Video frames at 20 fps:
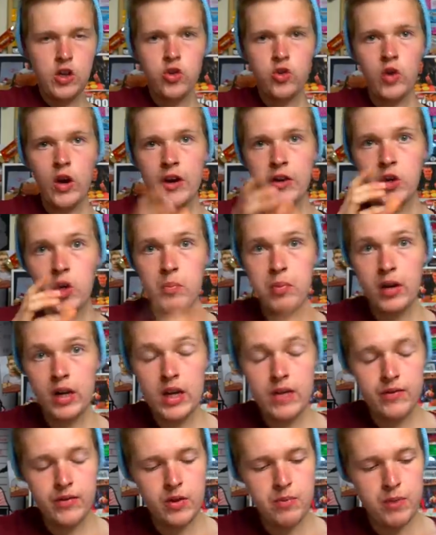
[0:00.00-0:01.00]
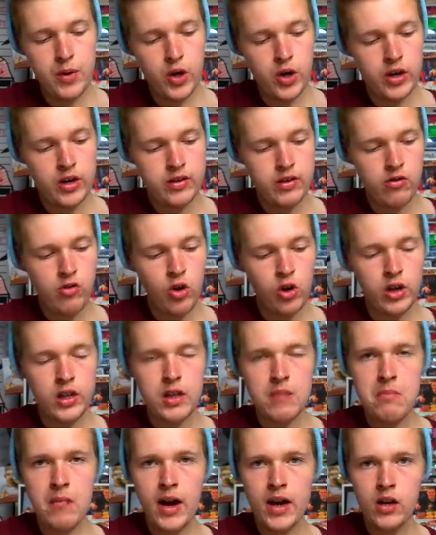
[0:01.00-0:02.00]
So I do believe the burgers are all in
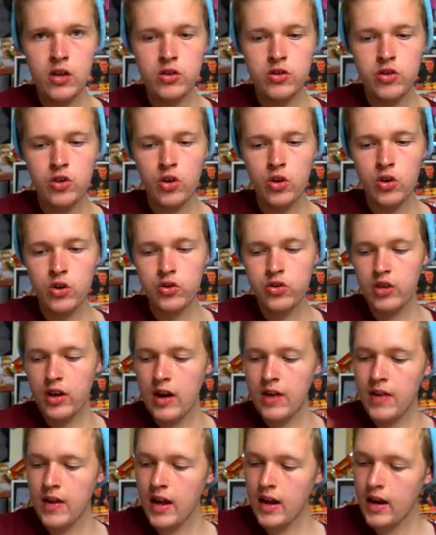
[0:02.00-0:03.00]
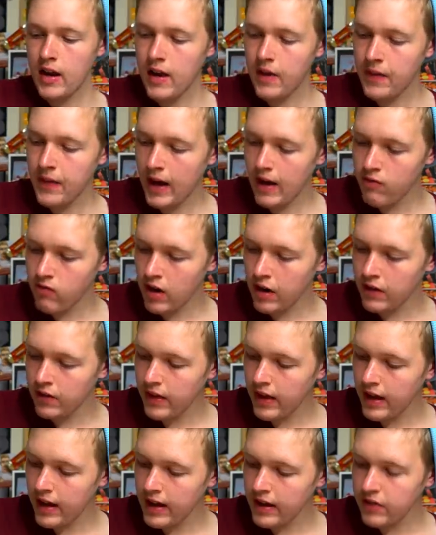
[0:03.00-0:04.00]
the mild sauce, and then that right
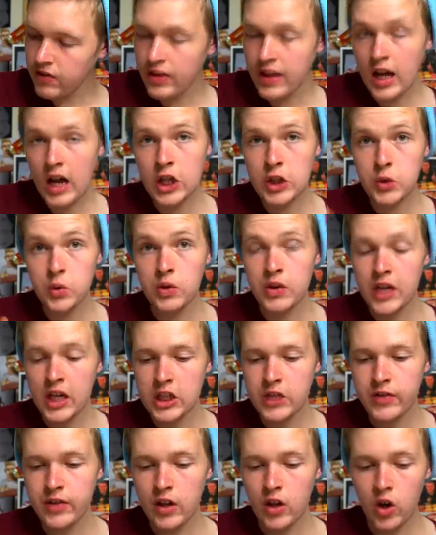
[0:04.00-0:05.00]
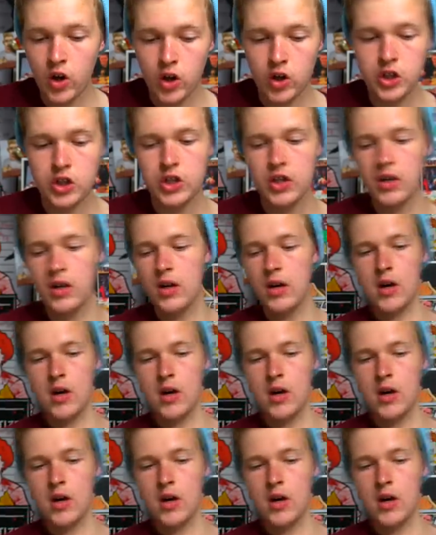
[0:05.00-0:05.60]
there is the actual Nashville hot.